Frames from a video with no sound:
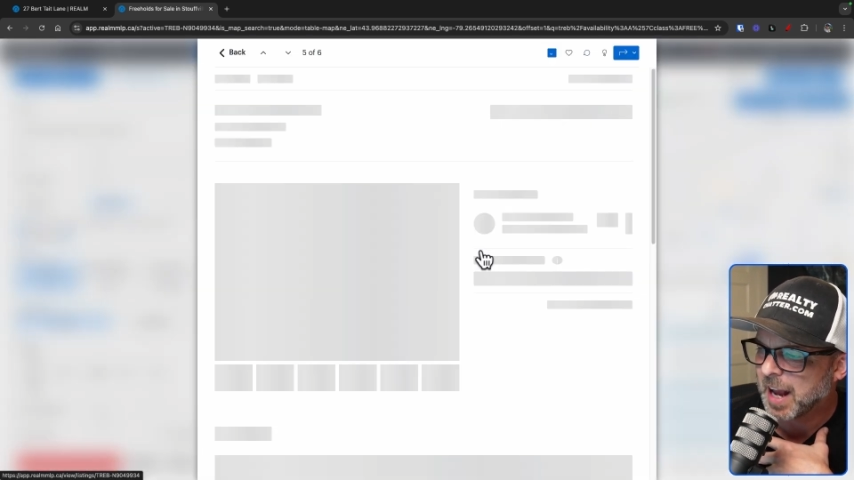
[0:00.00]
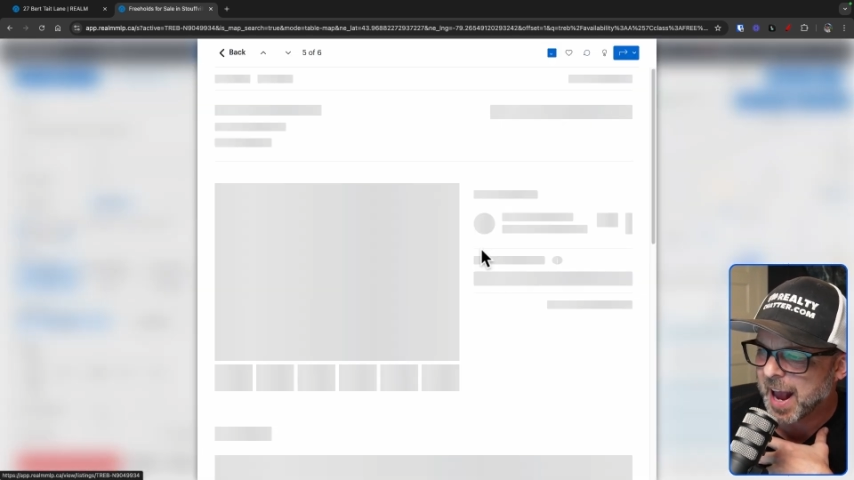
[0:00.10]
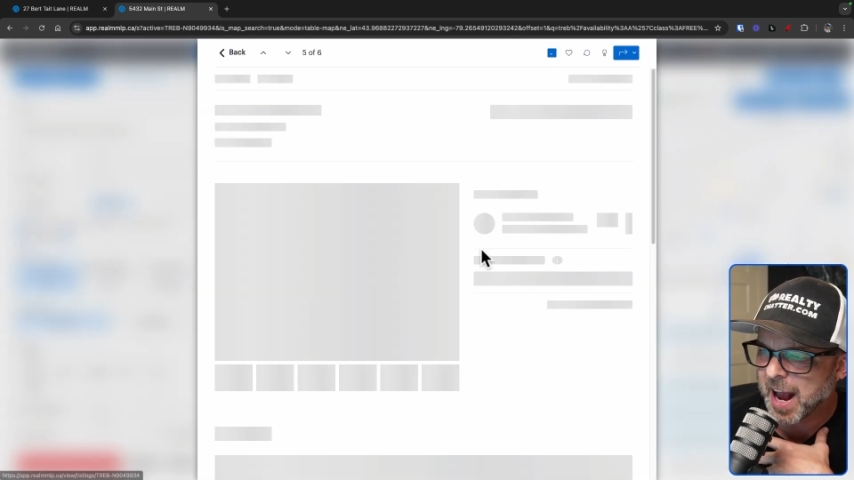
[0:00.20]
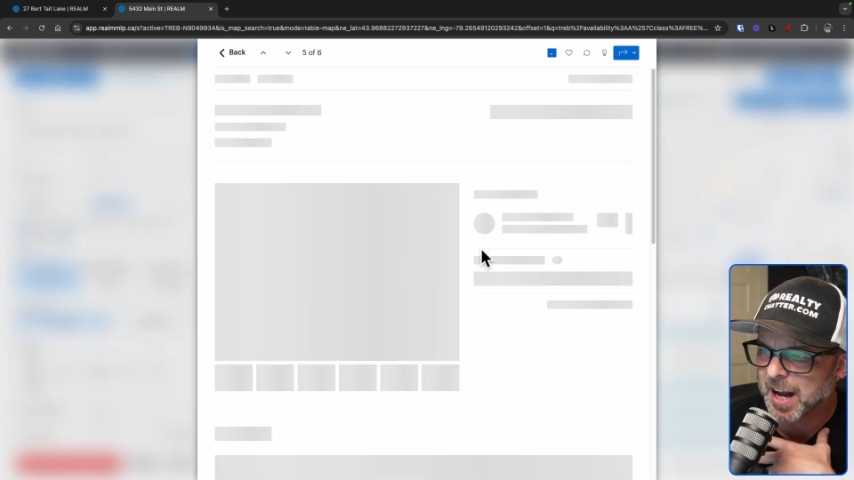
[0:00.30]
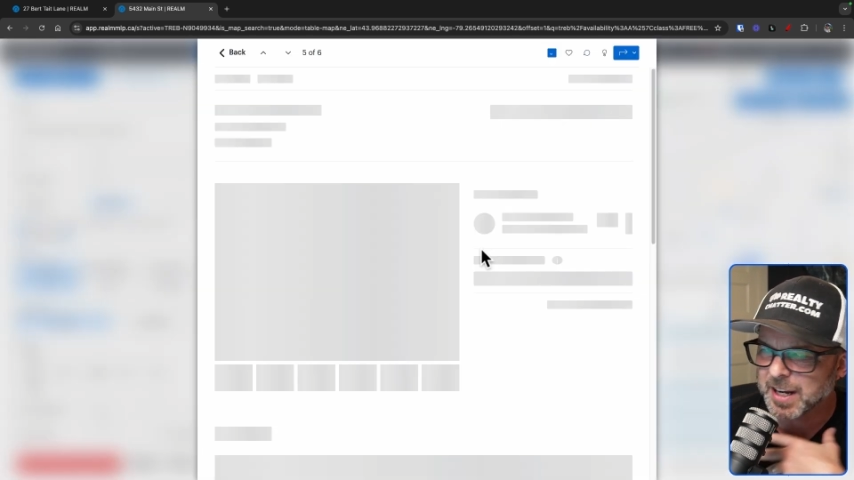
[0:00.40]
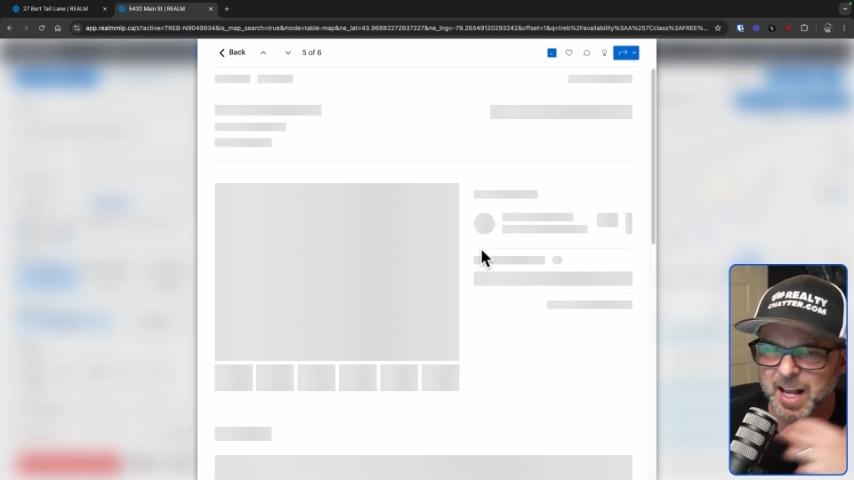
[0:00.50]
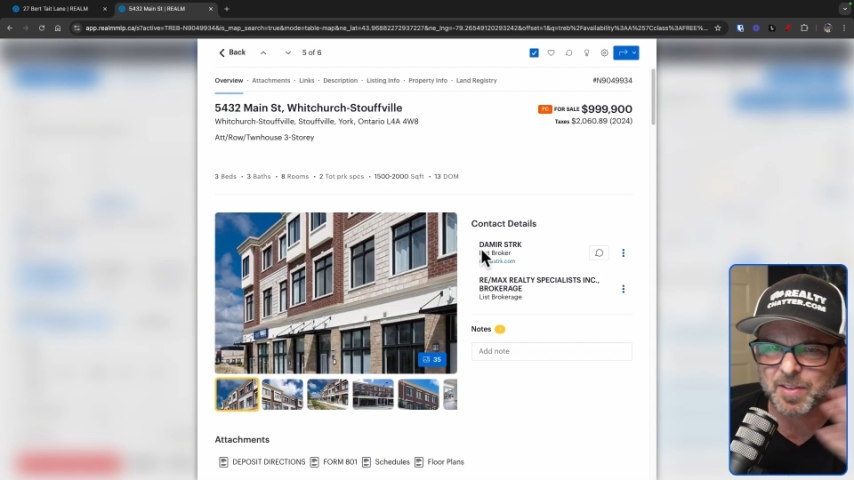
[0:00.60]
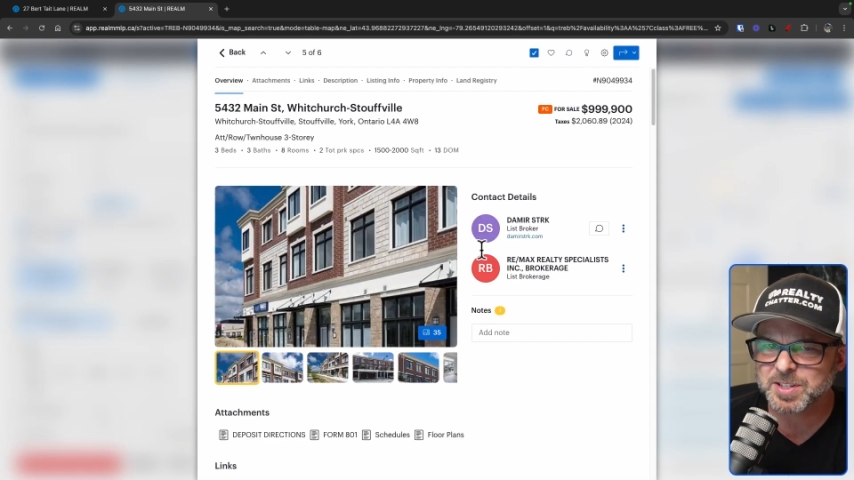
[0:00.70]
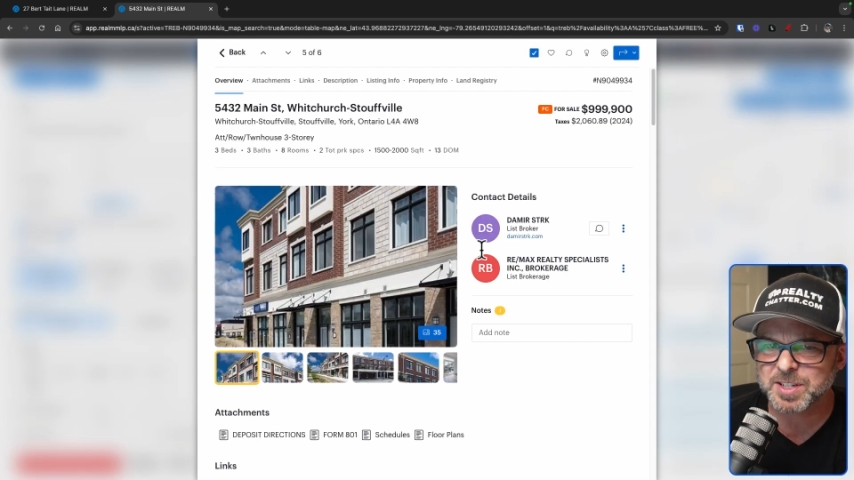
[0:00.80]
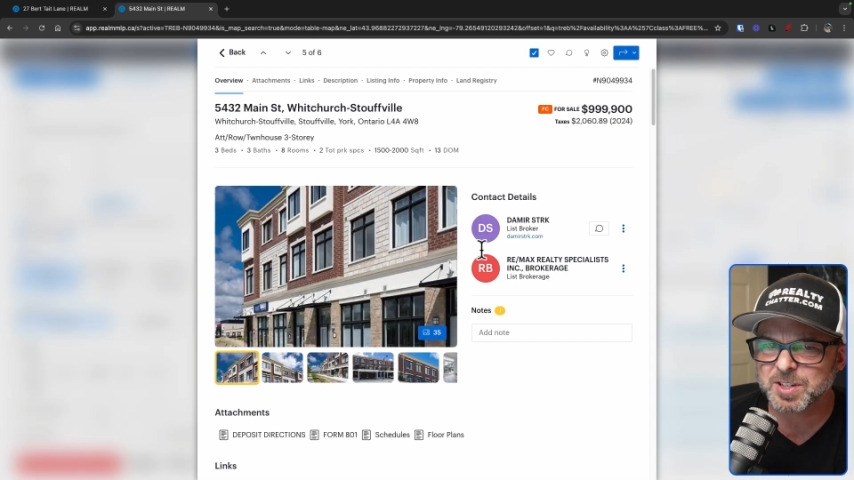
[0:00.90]
And
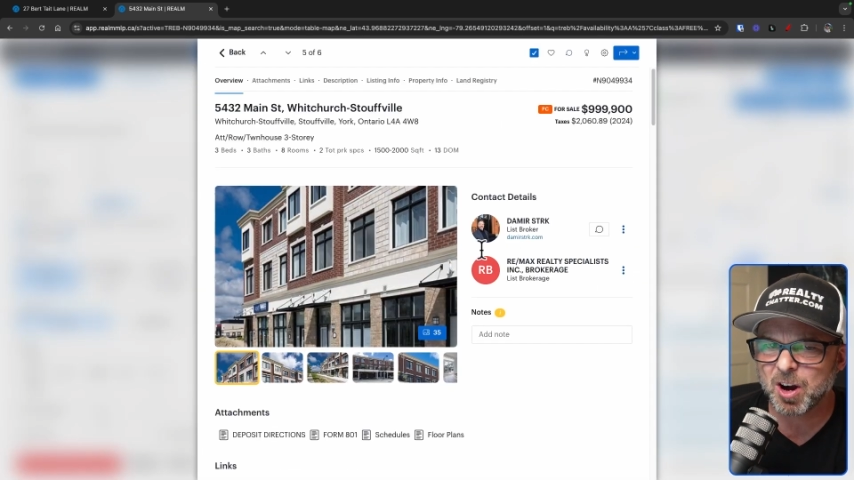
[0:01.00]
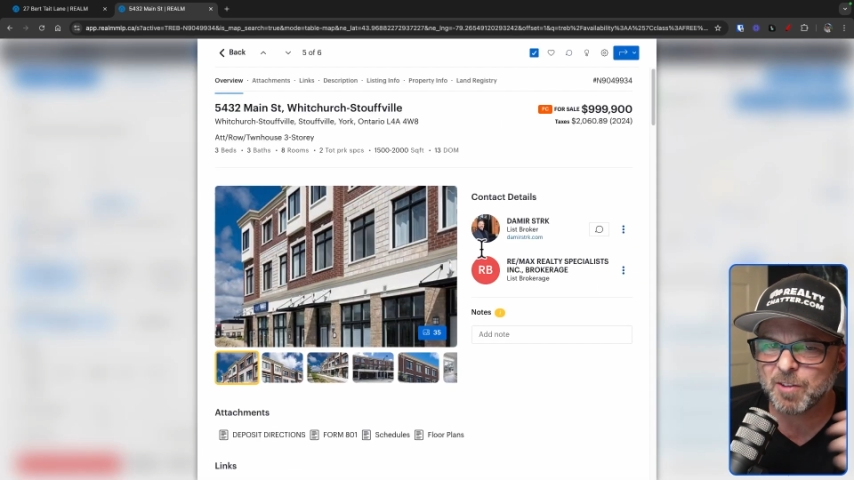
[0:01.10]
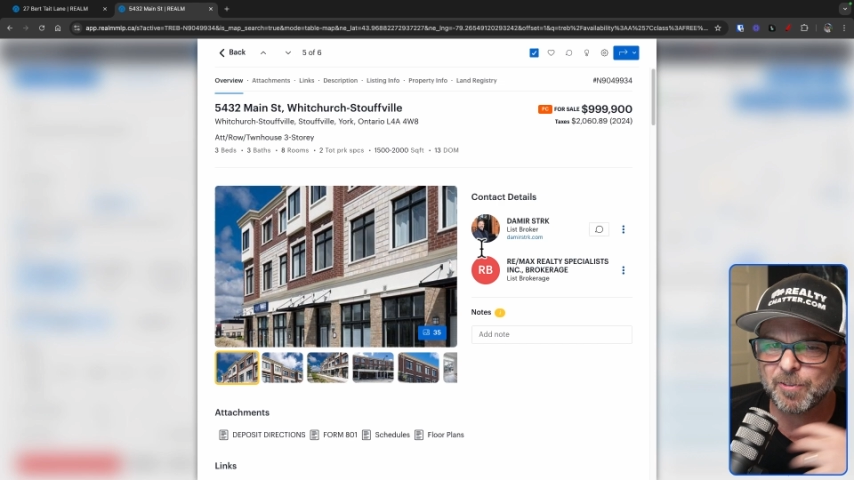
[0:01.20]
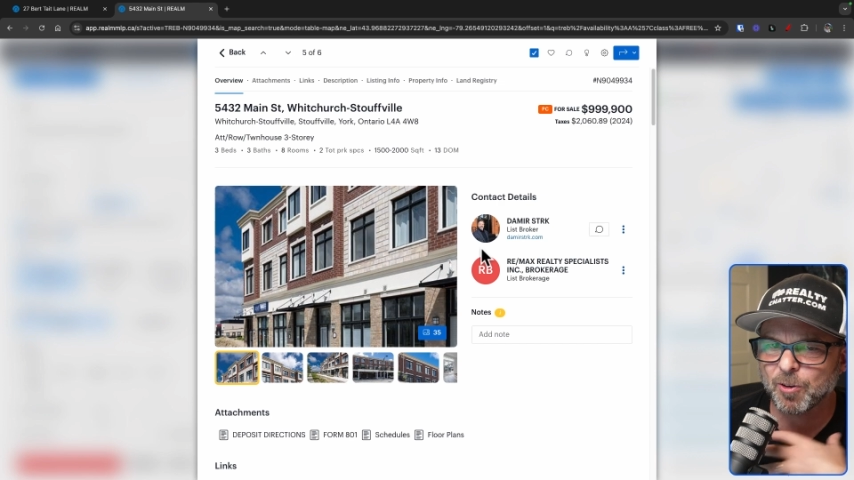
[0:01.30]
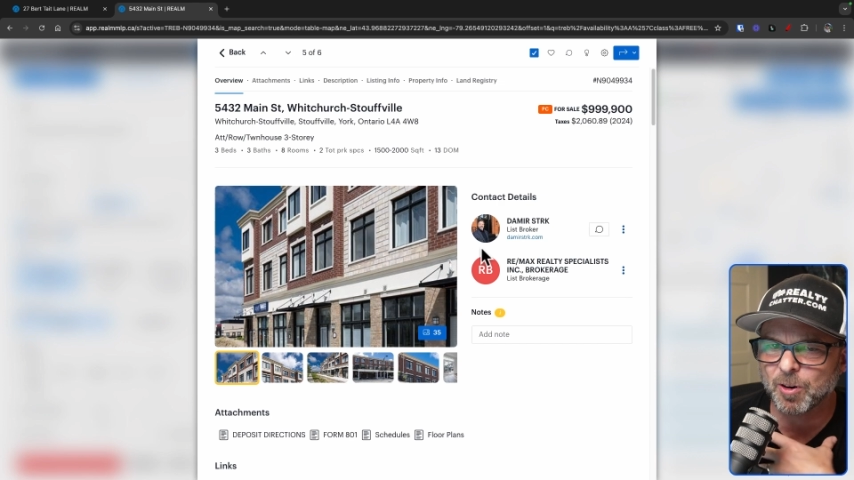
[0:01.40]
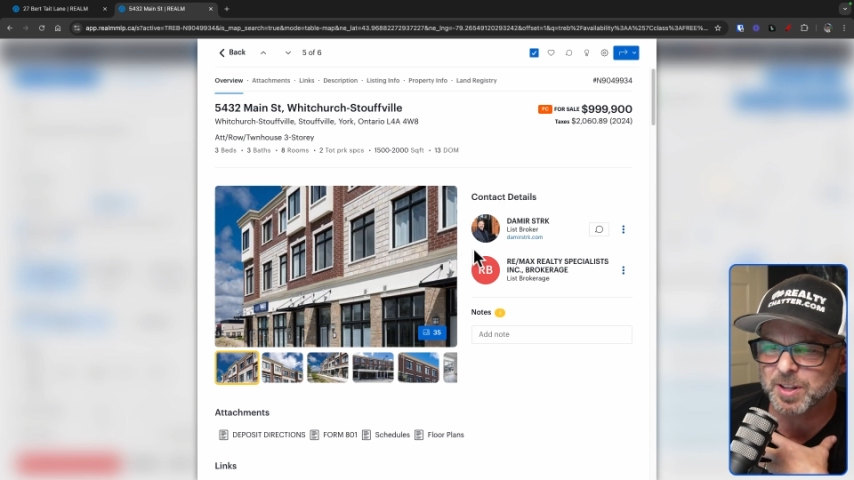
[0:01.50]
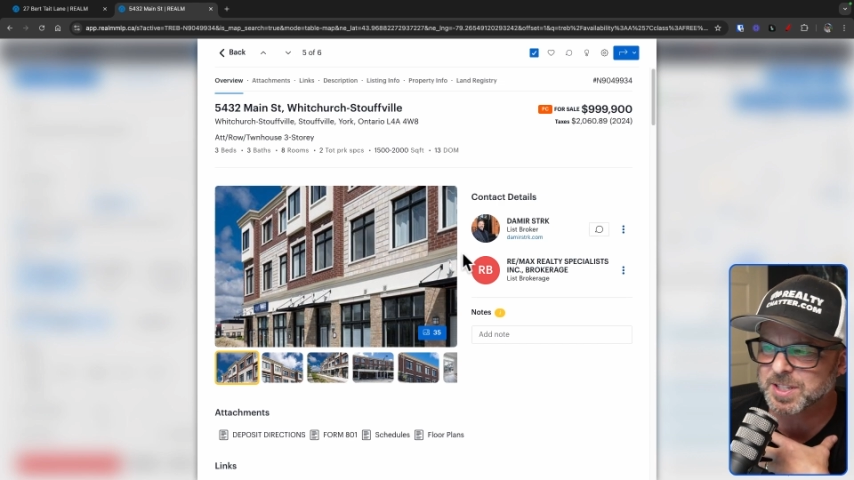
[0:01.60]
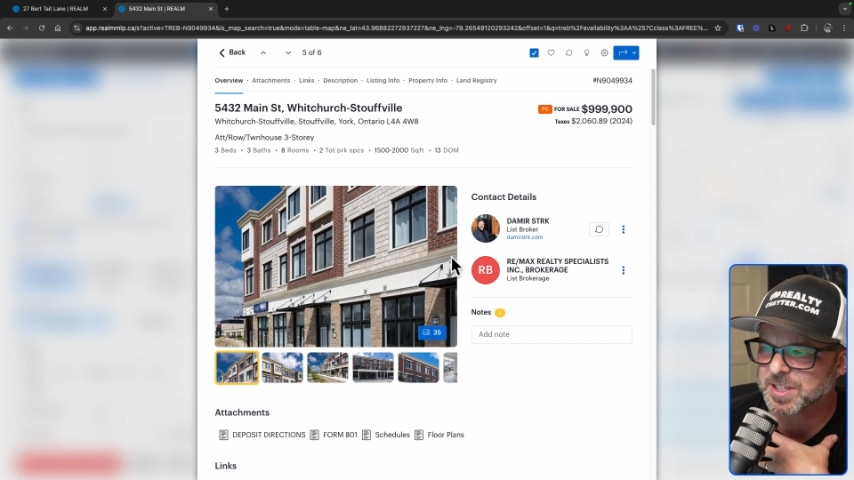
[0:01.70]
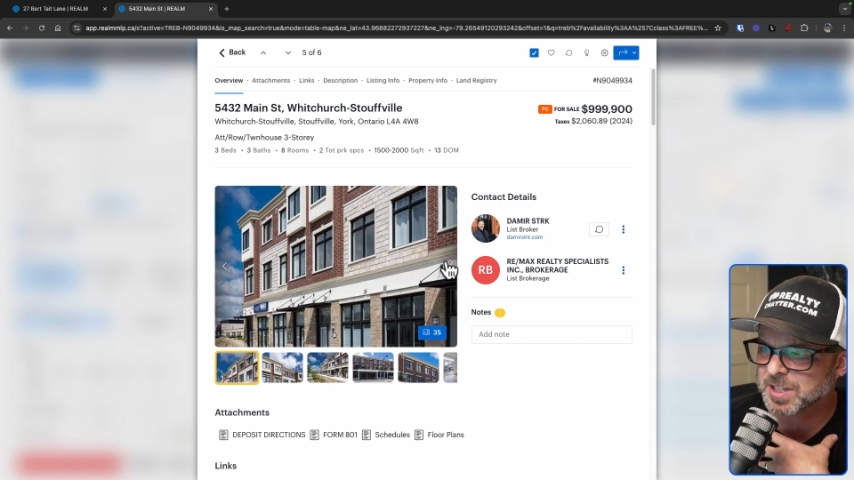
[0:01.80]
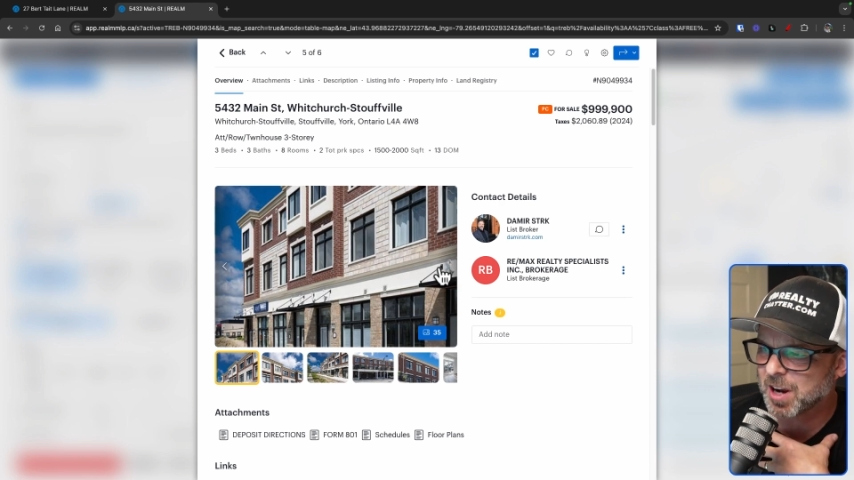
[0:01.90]
again, this is
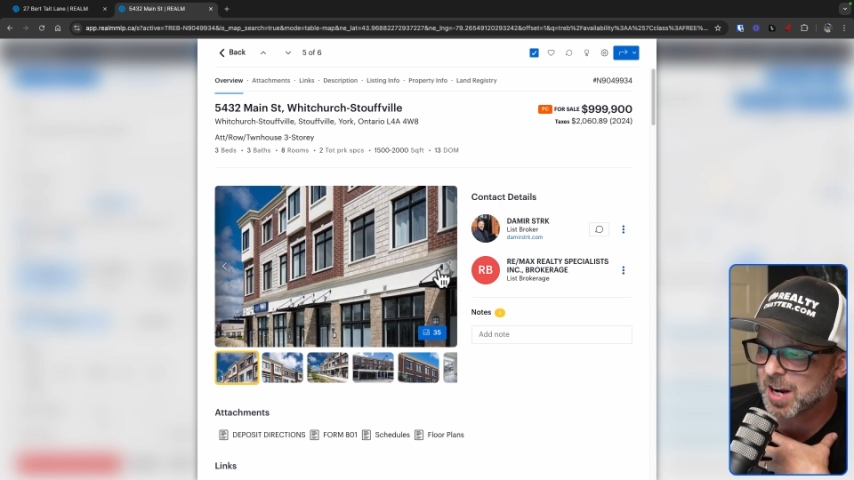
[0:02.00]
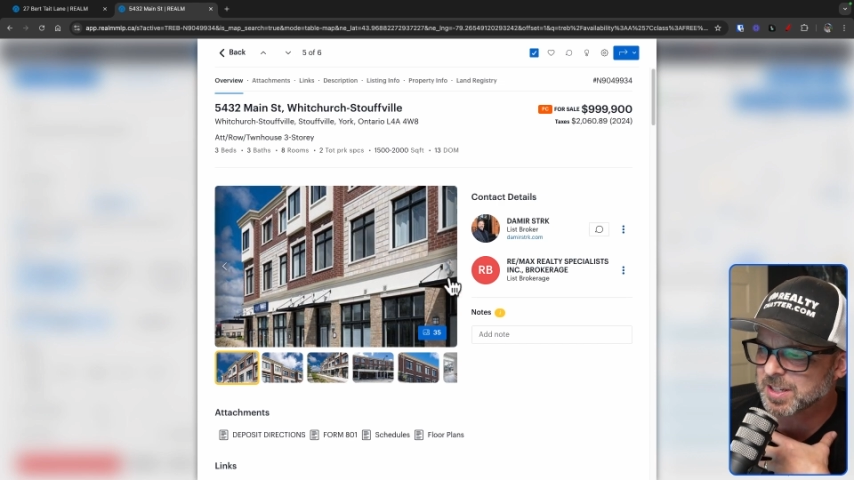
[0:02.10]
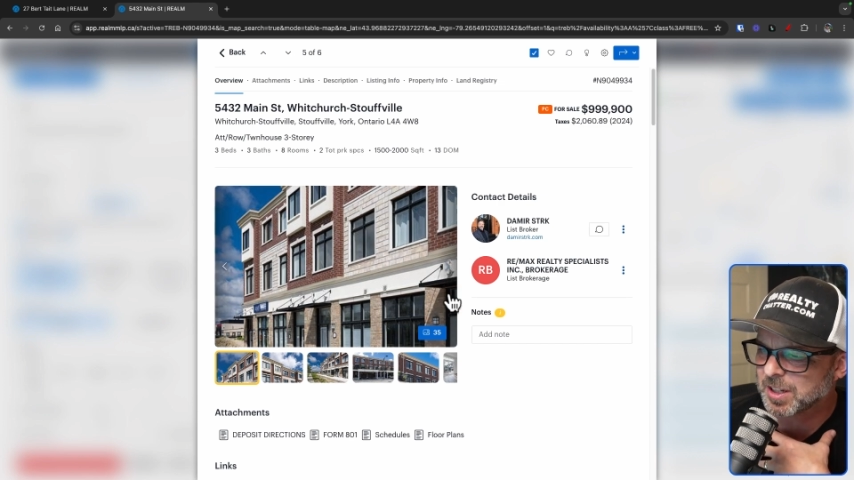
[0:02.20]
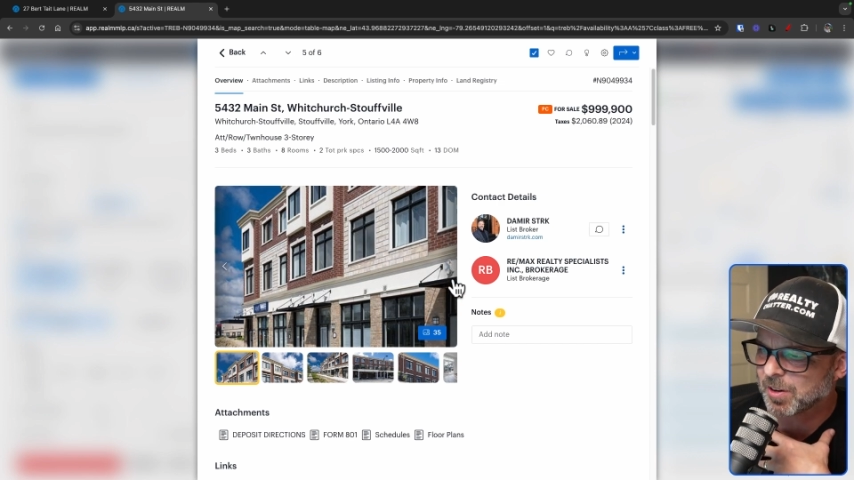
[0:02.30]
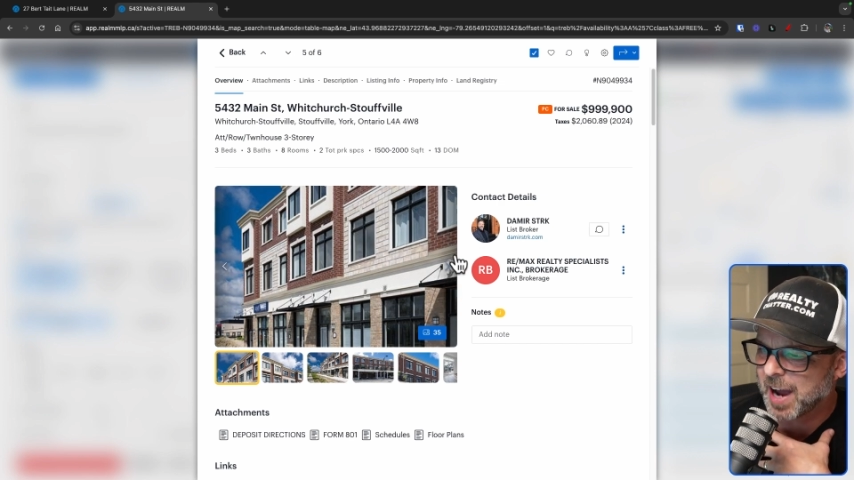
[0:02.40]
not,